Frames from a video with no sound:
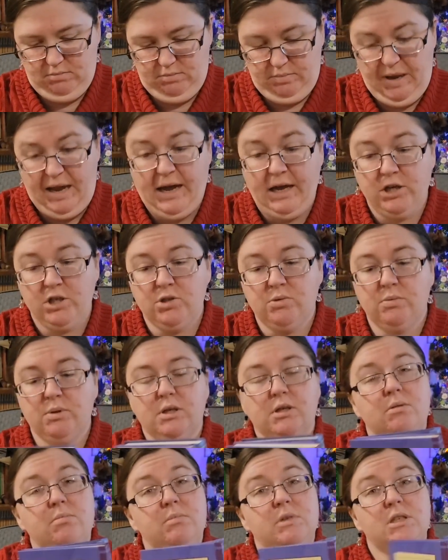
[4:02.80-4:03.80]

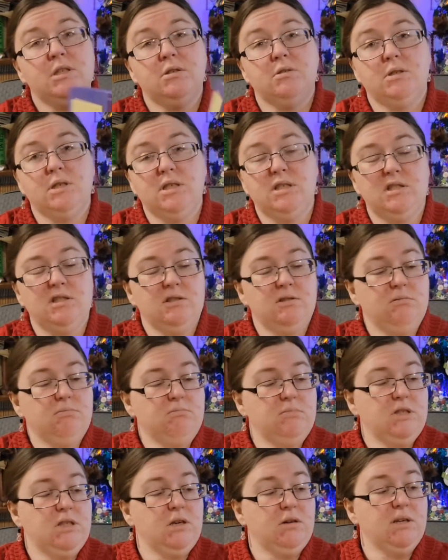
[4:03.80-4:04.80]
patchwork mystery
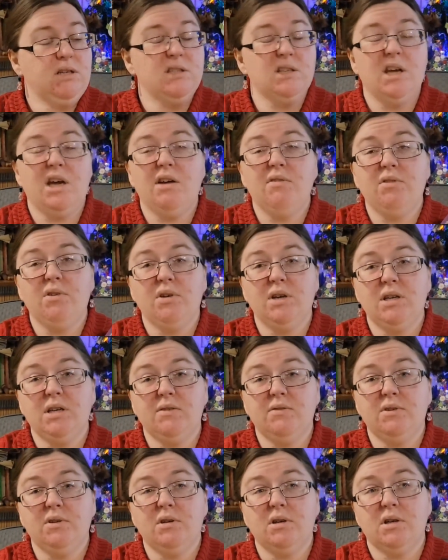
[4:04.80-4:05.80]
series. I have no idea
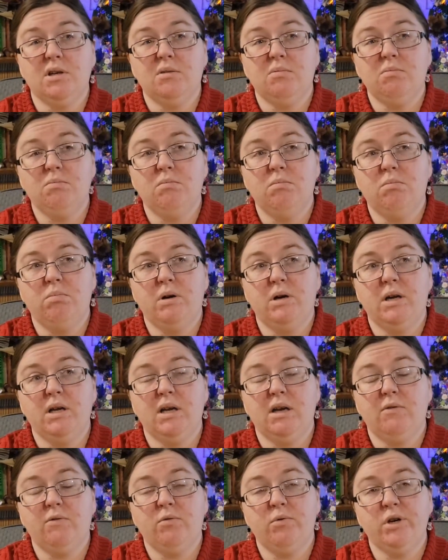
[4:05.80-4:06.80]
if they're good, but
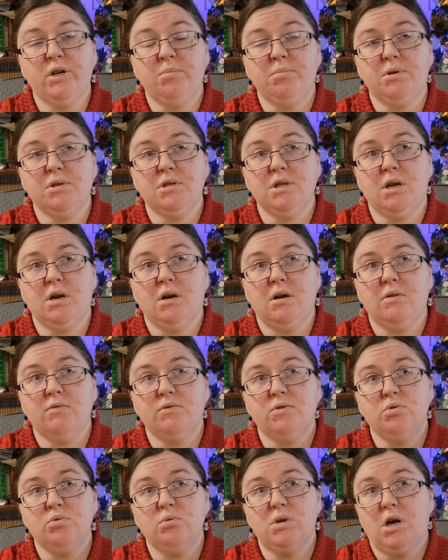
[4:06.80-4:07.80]
at 40% off
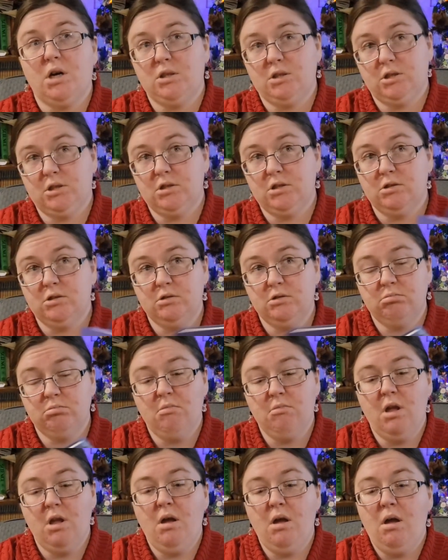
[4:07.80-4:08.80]
$2
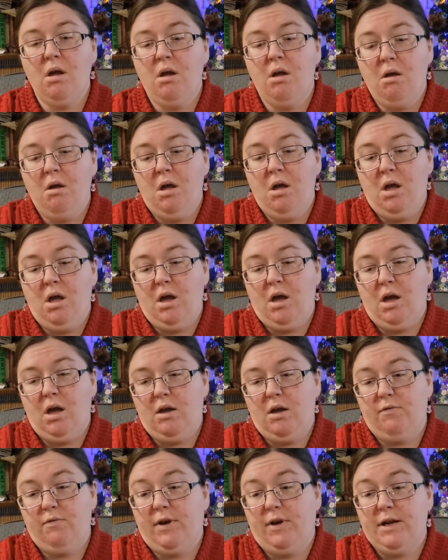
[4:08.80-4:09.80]

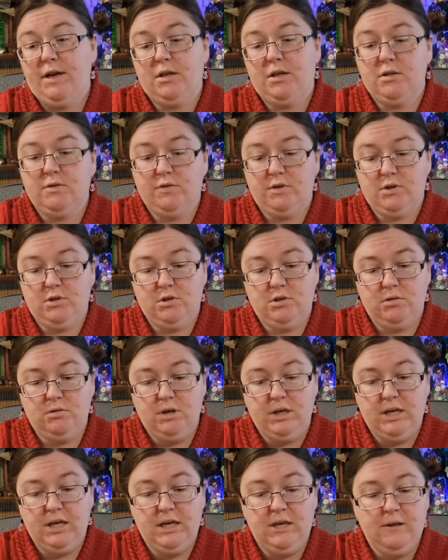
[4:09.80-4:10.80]
and finding the first
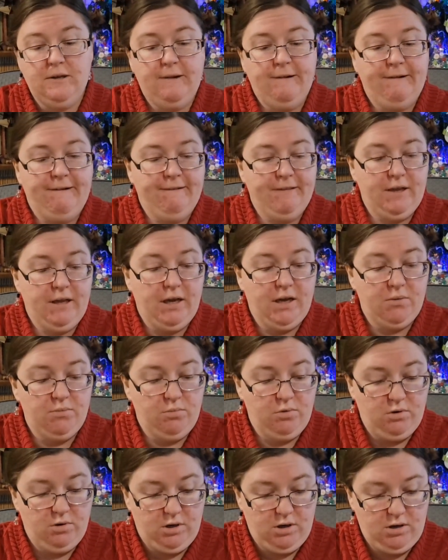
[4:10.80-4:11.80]
3, they had
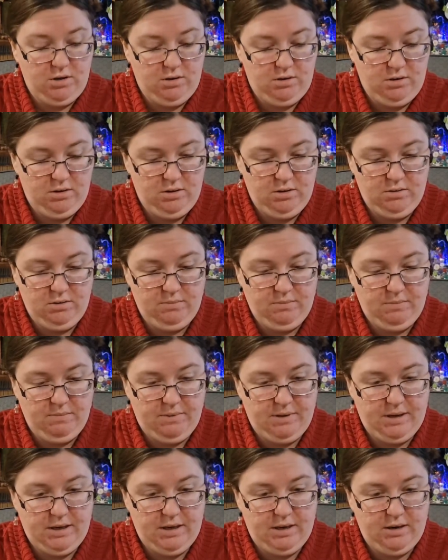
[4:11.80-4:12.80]
more,
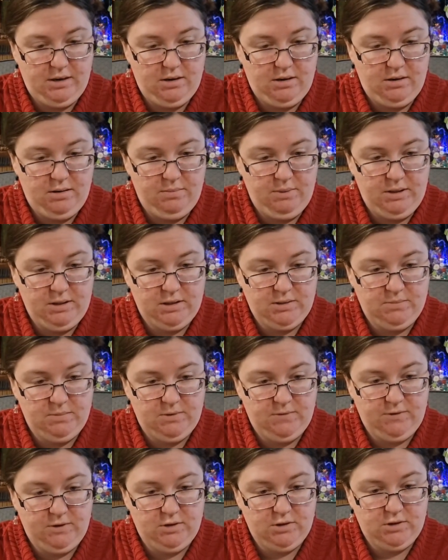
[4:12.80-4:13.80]
but I picked up the
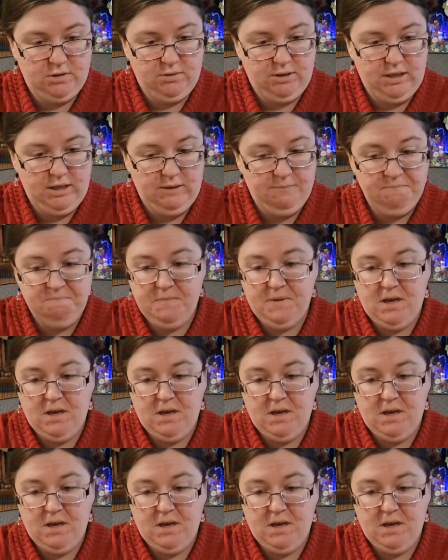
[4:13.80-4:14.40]
first 3